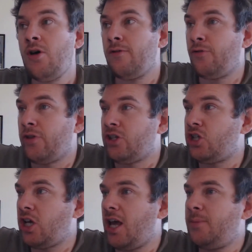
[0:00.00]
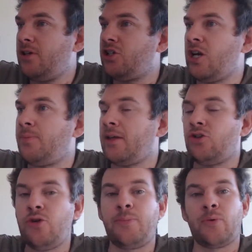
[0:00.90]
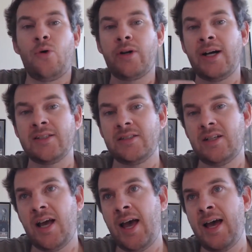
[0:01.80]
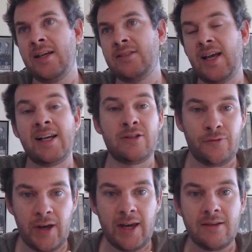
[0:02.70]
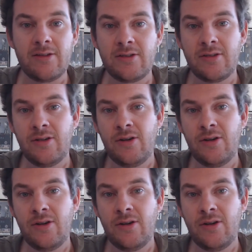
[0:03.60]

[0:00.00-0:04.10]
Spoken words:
for the championship that you brought us as fans.